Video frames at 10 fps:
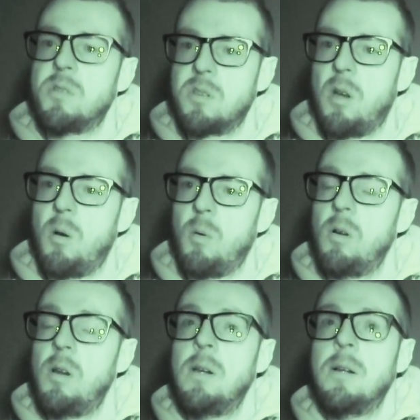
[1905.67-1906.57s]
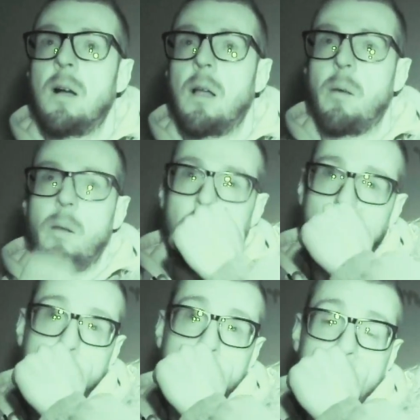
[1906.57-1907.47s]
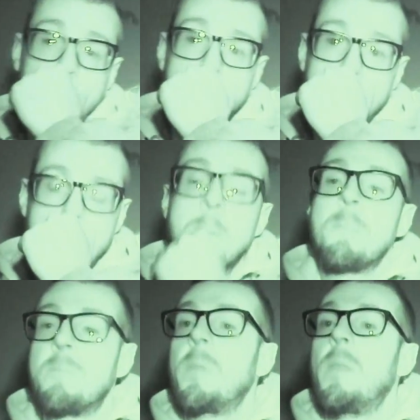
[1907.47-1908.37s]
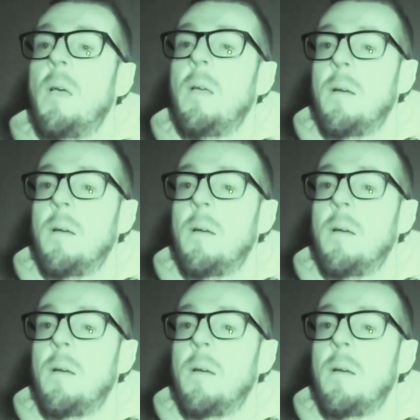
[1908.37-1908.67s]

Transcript: So I don't know. Because we've always tried every single yeah.